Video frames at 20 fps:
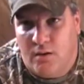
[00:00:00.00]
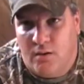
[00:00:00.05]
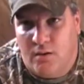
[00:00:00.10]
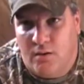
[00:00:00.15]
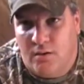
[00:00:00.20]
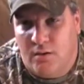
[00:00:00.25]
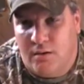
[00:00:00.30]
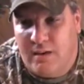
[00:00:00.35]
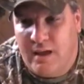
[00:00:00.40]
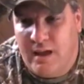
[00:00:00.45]

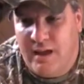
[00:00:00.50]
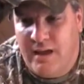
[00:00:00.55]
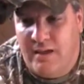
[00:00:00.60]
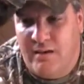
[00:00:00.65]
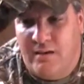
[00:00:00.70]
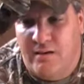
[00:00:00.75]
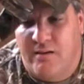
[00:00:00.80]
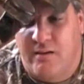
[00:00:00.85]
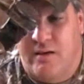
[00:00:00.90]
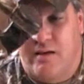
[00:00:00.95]

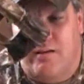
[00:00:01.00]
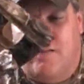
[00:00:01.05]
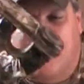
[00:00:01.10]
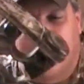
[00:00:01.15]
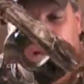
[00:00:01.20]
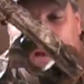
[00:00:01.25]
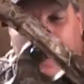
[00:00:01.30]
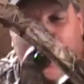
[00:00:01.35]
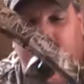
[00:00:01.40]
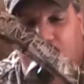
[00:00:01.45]
Okay,
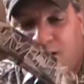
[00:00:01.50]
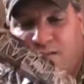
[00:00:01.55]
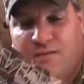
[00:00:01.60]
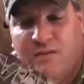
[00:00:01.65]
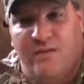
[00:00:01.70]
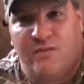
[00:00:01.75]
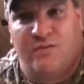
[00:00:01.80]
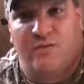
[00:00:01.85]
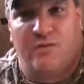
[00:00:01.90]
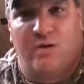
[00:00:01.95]
it's got
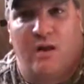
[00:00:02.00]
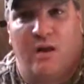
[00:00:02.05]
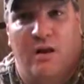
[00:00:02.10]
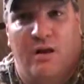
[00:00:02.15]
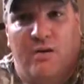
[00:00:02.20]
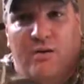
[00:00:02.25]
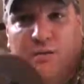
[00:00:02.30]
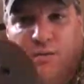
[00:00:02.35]
this clear